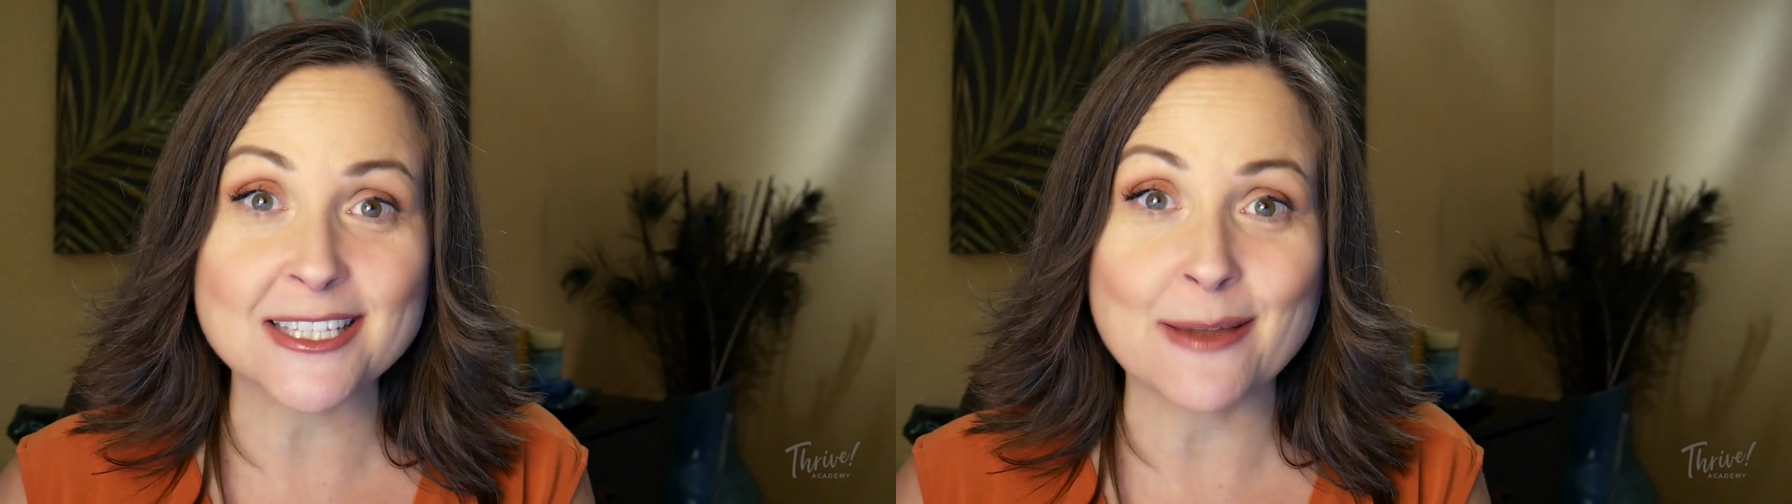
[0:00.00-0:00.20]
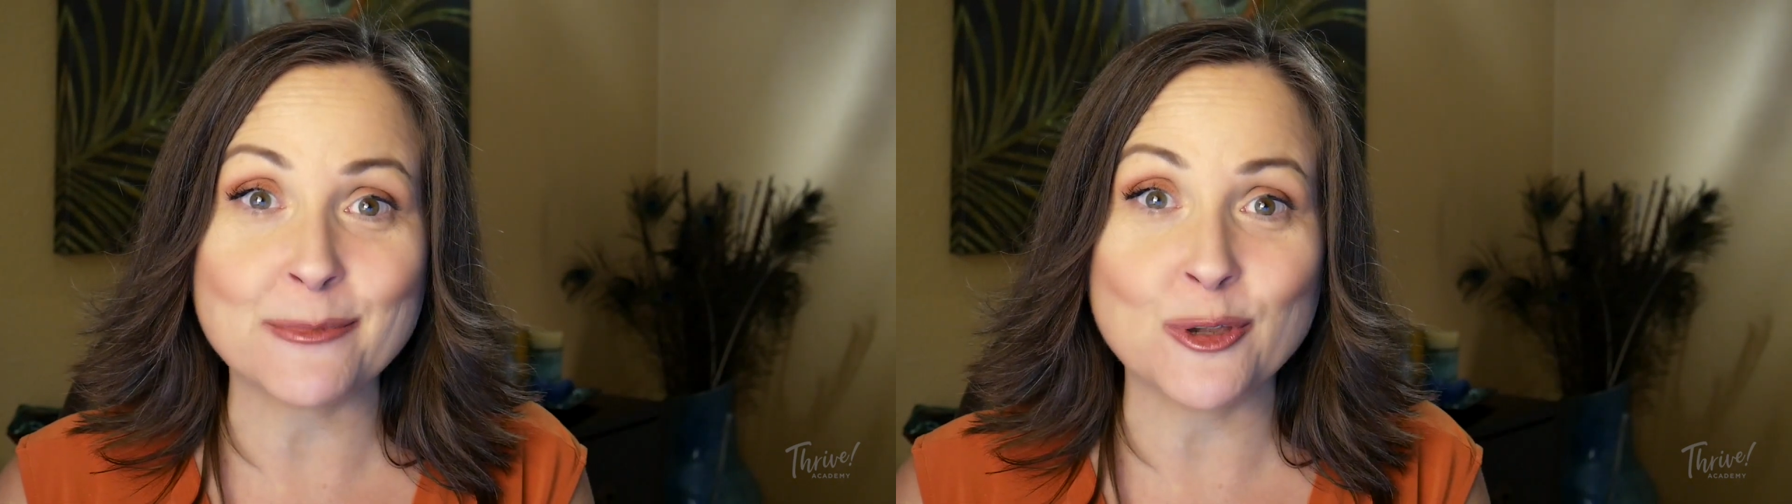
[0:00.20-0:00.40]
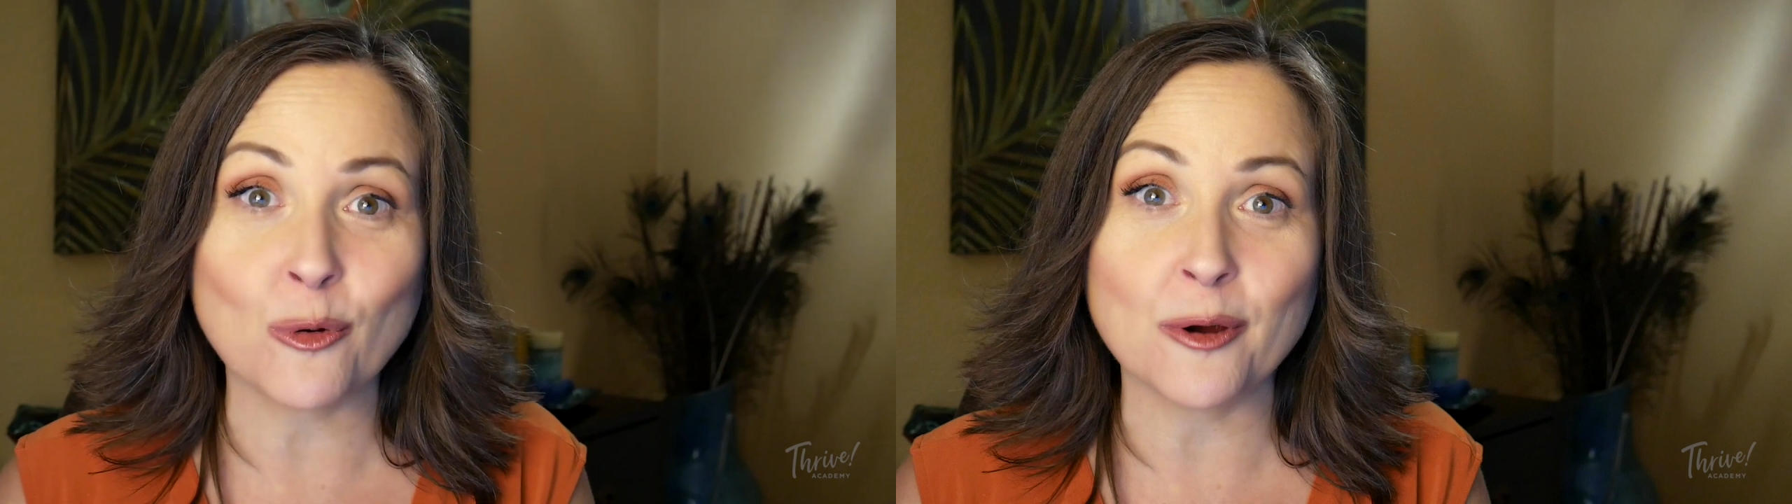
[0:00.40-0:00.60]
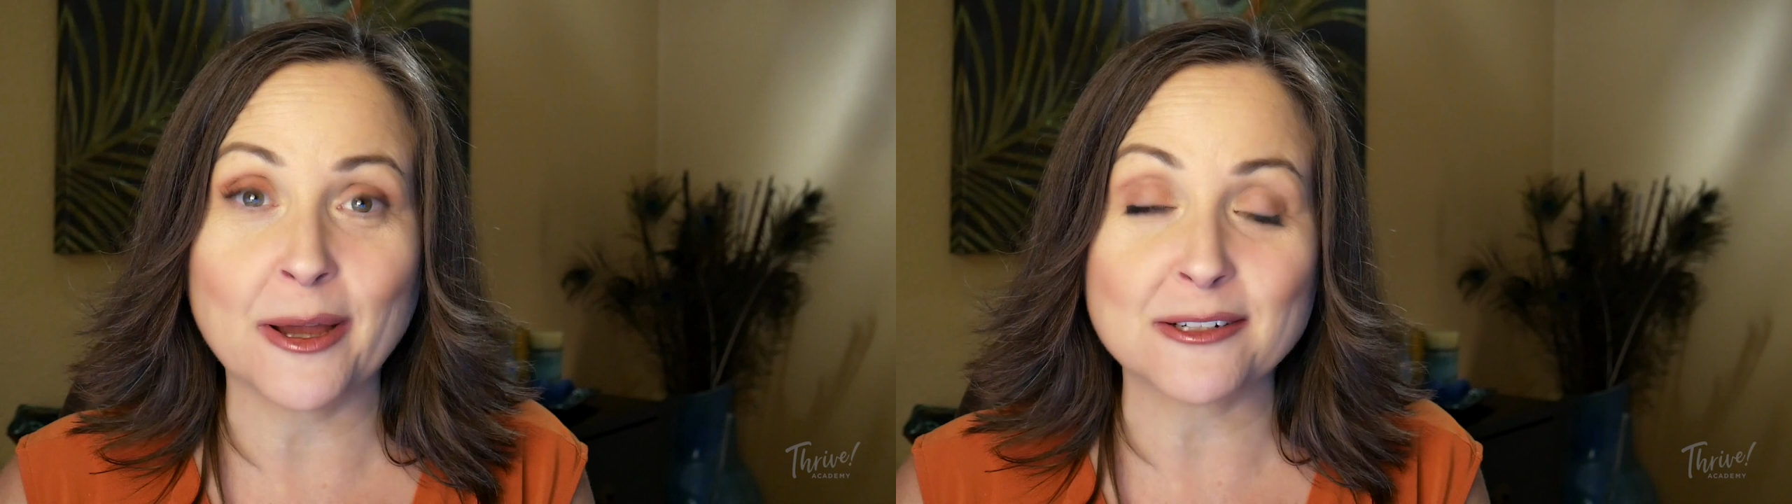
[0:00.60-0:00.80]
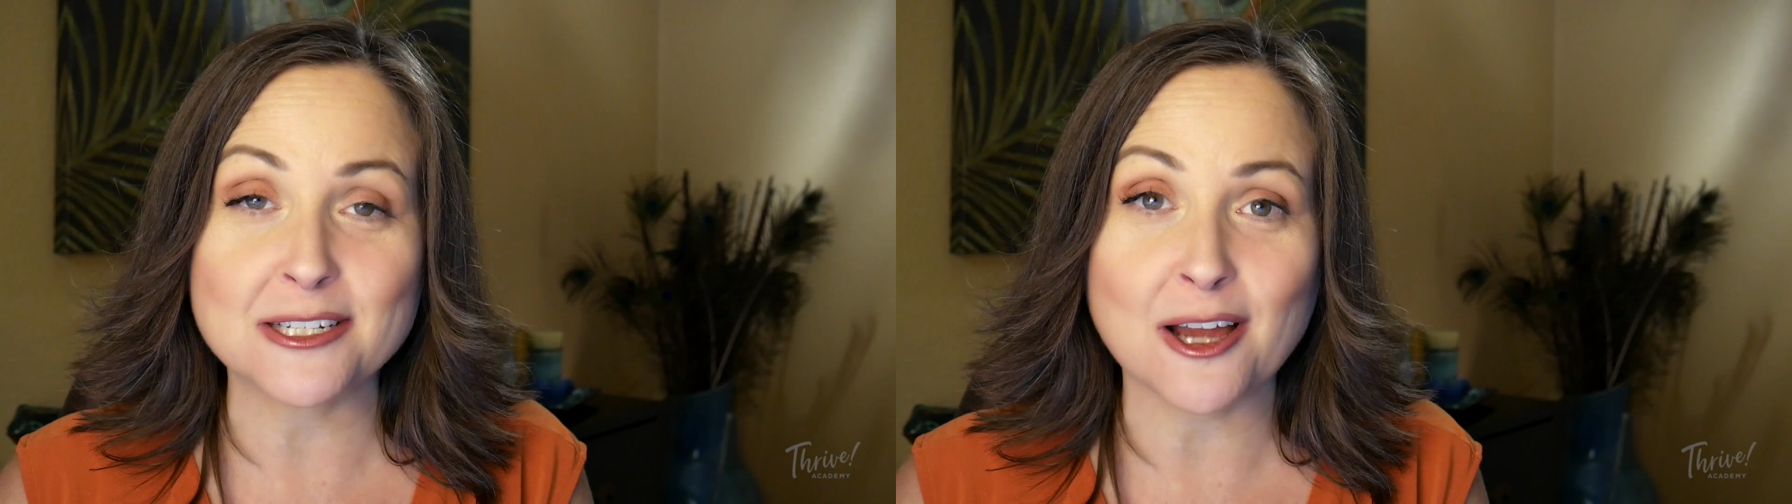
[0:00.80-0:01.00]
time you're
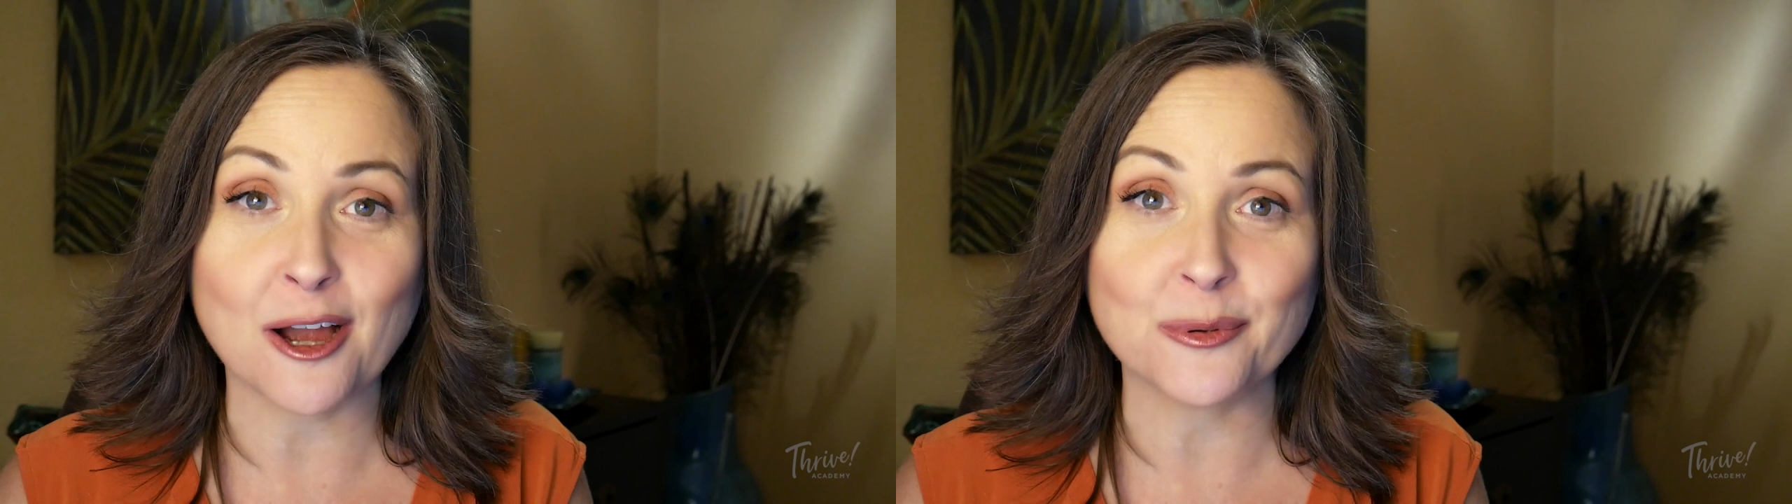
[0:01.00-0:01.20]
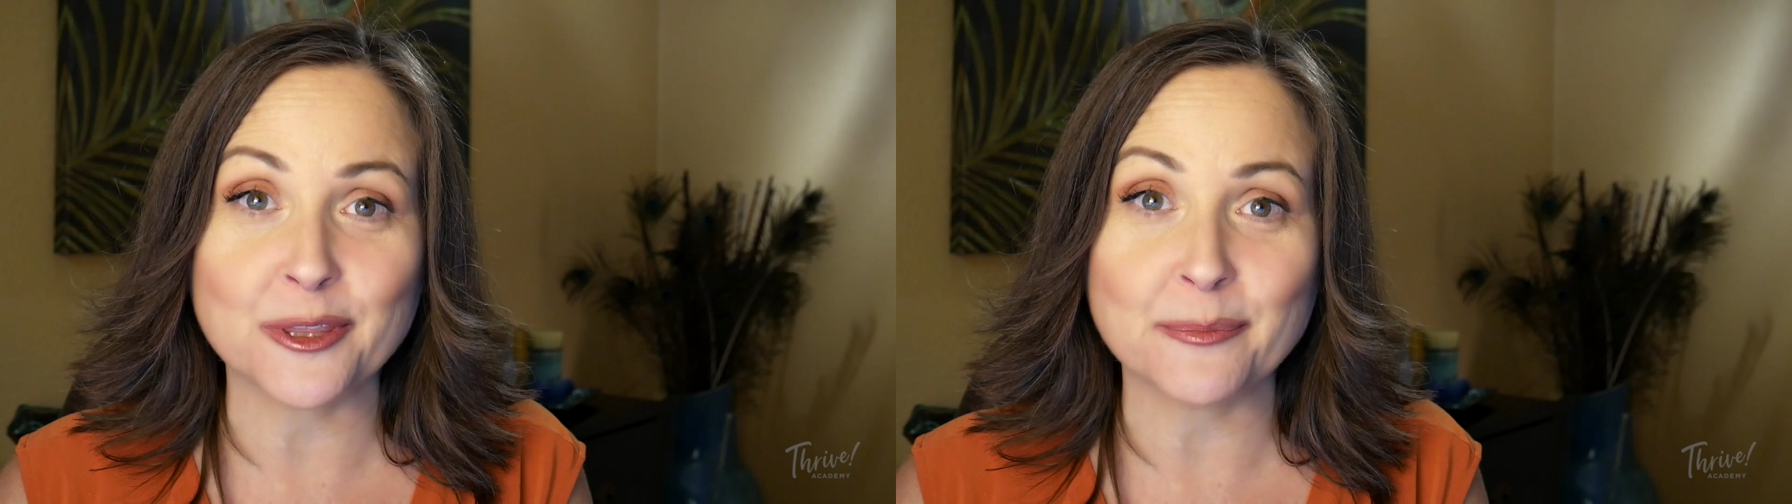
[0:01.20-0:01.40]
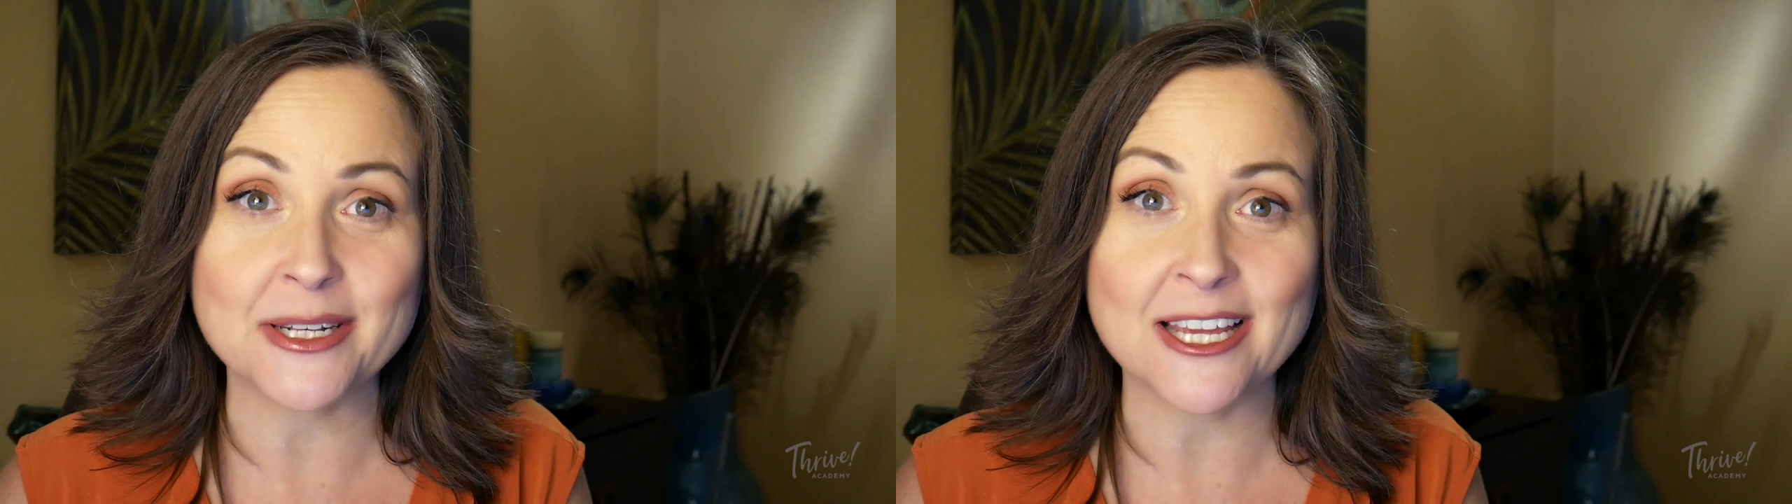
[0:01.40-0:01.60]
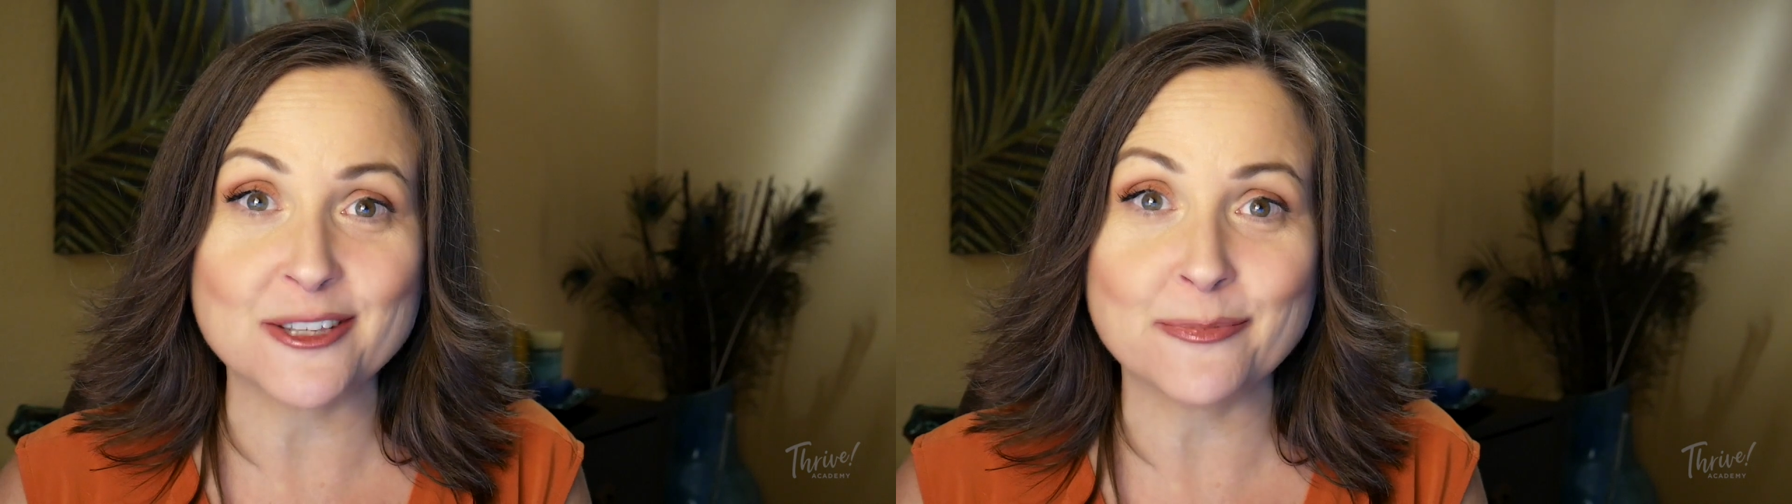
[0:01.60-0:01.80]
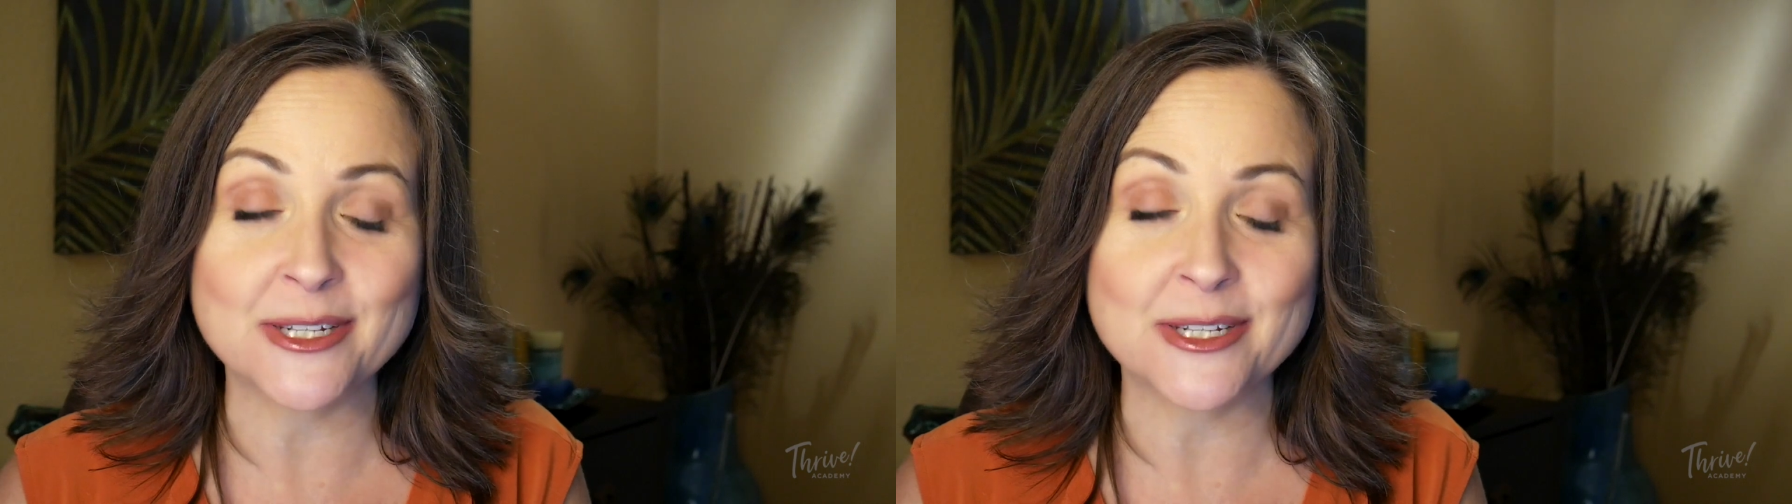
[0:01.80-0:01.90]
about to talk with a